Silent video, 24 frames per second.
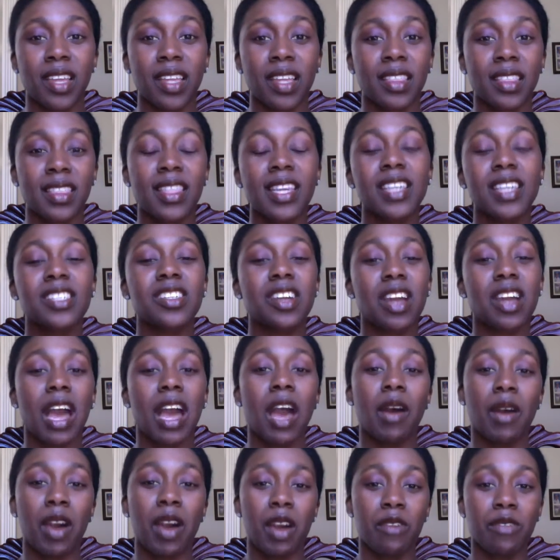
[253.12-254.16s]
These are
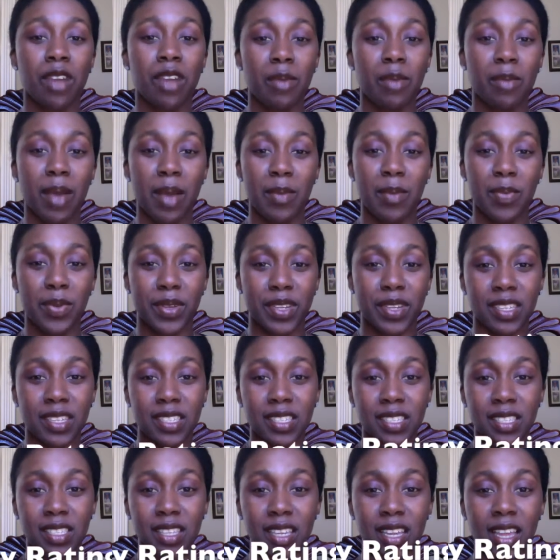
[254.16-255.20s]
how I rate my
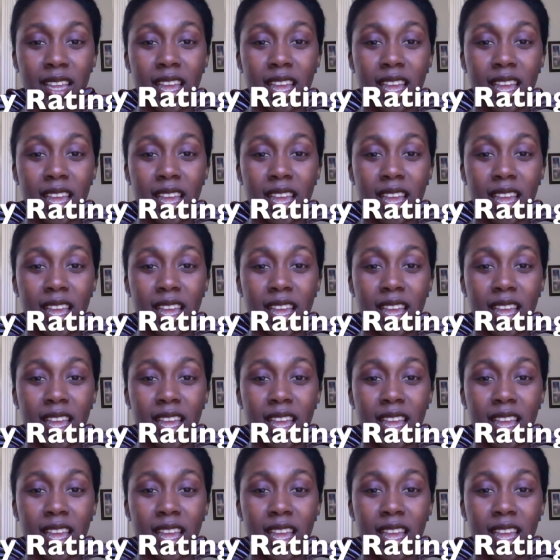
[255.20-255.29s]
books.